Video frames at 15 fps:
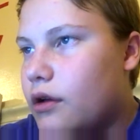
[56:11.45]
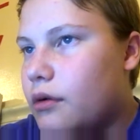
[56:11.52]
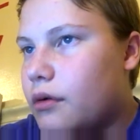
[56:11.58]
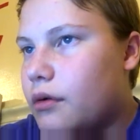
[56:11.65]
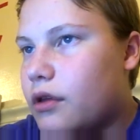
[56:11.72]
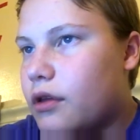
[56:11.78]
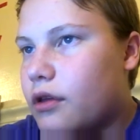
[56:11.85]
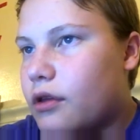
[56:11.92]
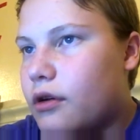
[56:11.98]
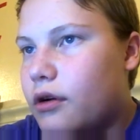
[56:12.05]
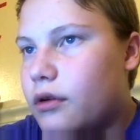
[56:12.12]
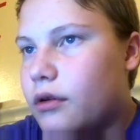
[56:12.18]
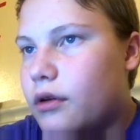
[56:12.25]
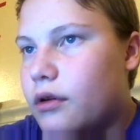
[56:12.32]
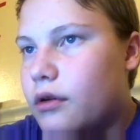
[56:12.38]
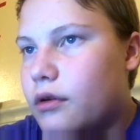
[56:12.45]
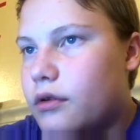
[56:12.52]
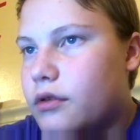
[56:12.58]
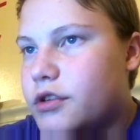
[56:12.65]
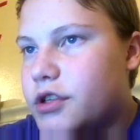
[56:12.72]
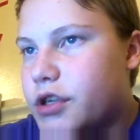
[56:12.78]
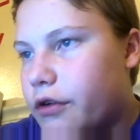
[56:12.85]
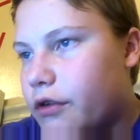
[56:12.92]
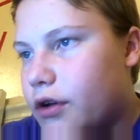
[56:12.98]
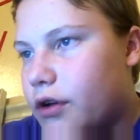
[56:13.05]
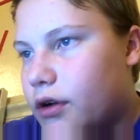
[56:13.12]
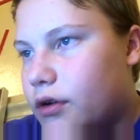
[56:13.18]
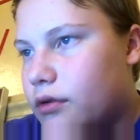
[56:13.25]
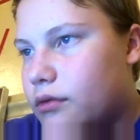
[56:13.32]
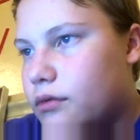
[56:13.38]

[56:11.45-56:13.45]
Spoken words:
What's this called? Chiron?